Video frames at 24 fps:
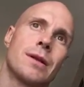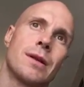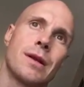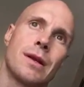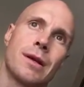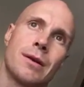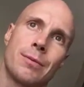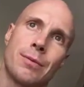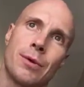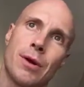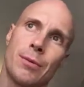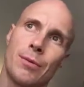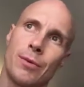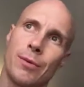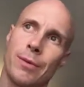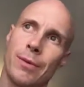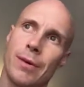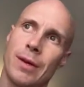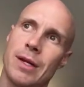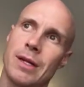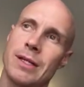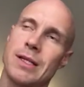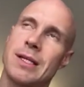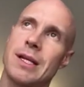like
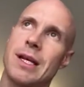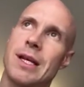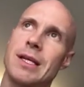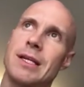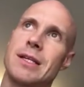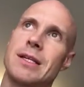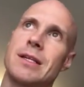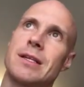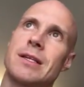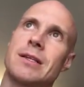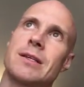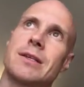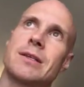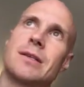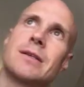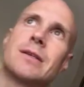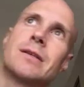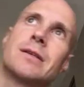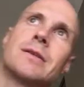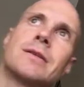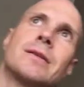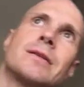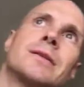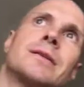Prabhupada says,
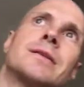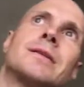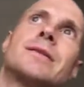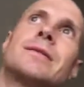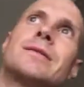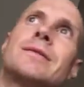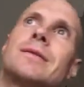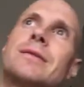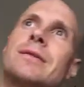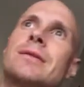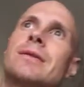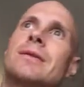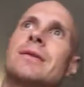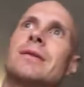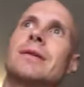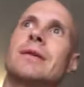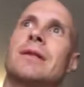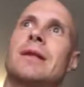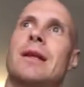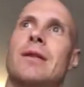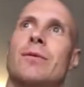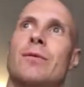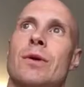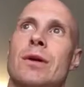
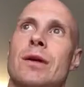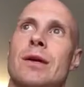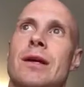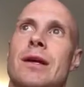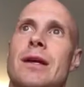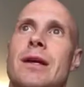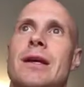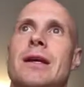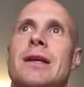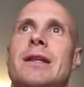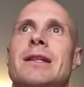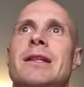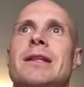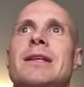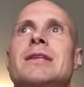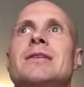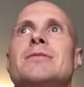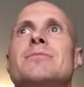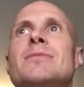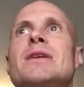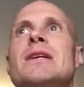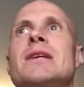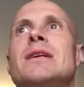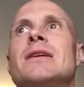that in
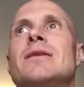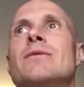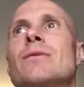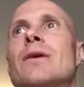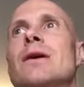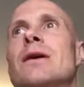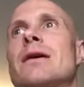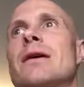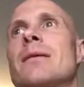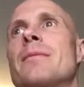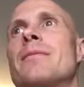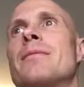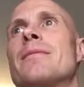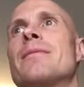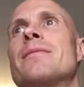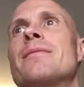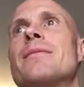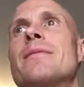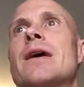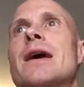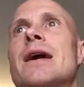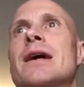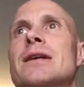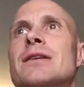this minute one can
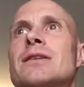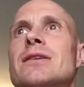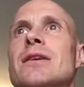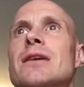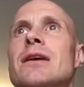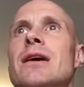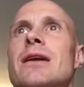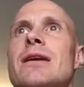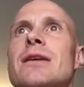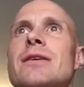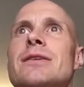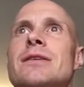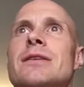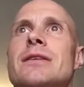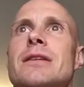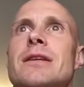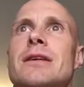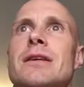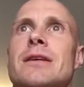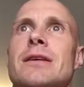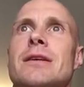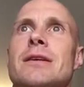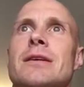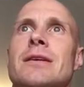actually
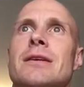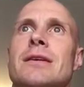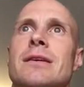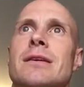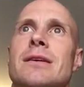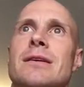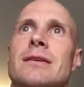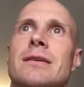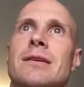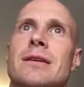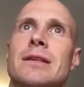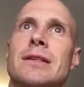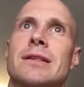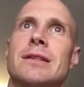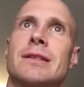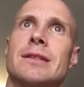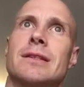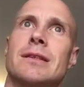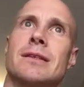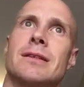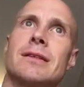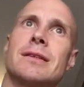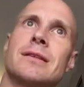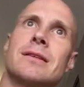understand
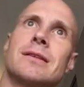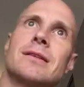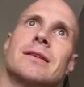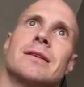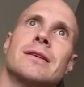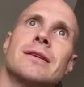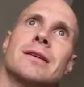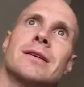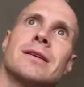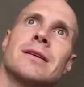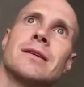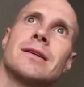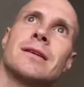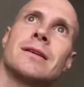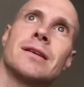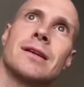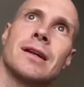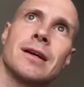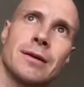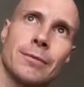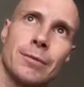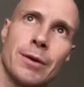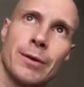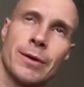Krishna.
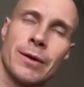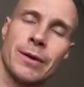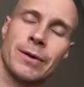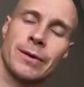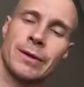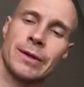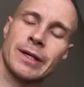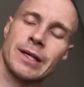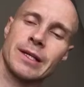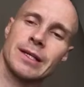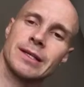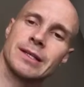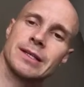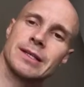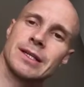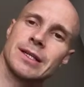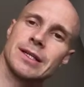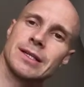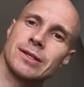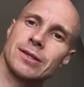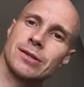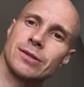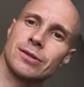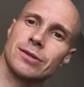Like Bhagavad Gita
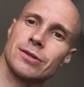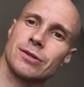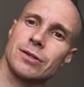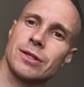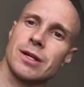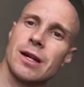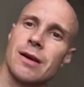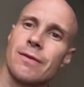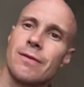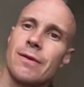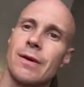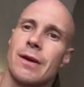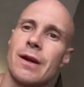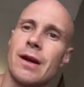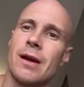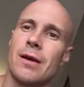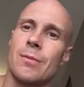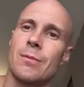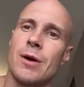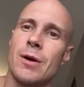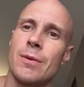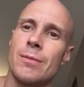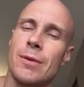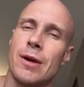says also, sarva
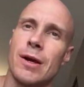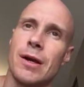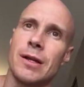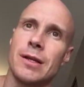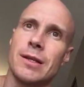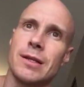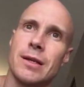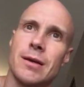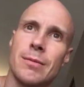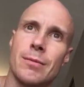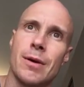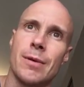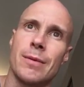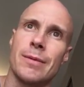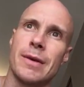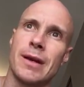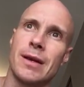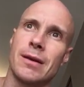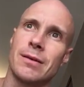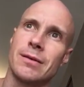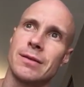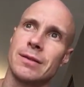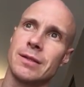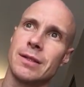dharmam parityam
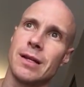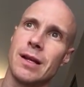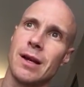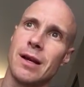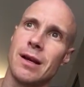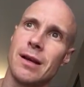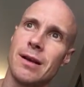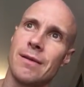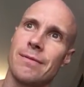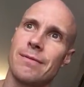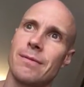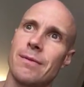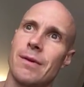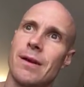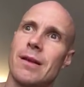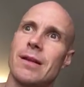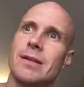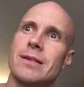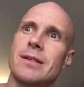omekam saranam,